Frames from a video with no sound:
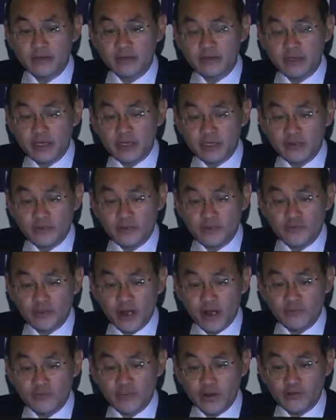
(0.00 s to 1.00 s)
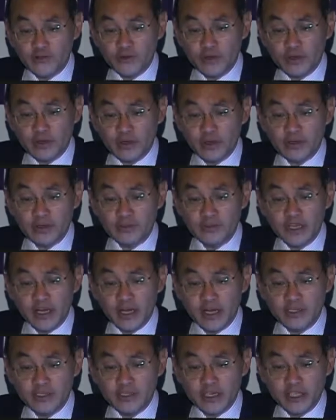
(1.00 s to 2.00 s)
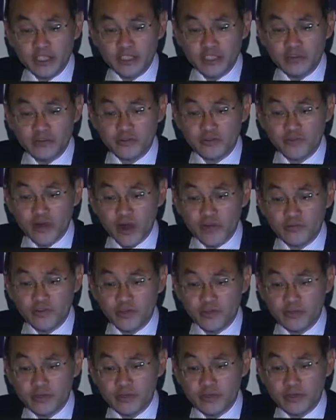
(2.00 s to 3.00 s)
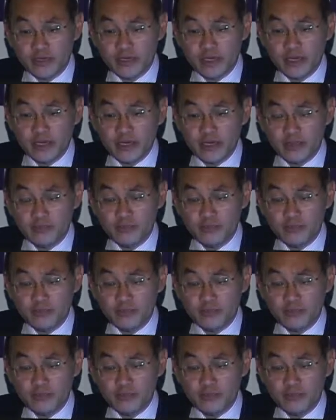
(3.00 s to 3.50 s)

Thinning of the right ventricle and dilatation of the right ventricle, clearly a